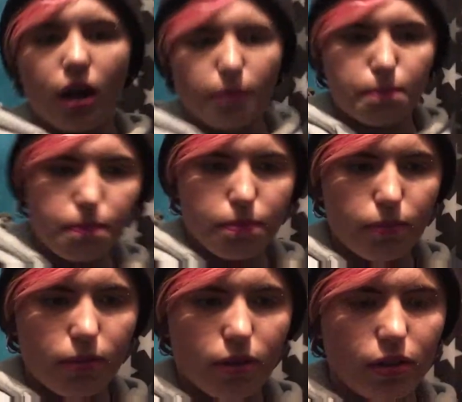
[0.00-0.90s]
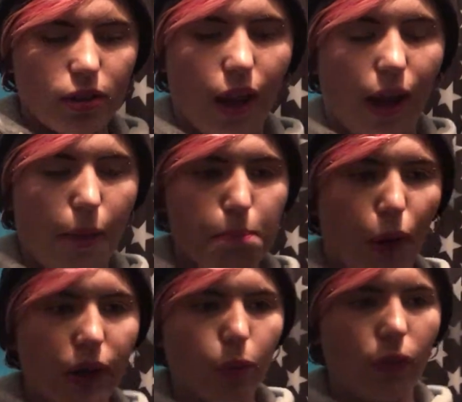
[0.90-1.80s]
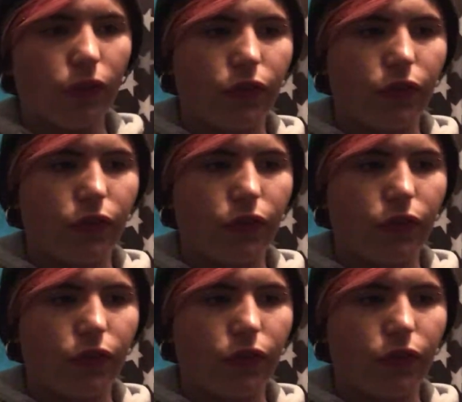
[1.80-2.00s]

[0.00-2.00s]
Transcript: and like her body wasn't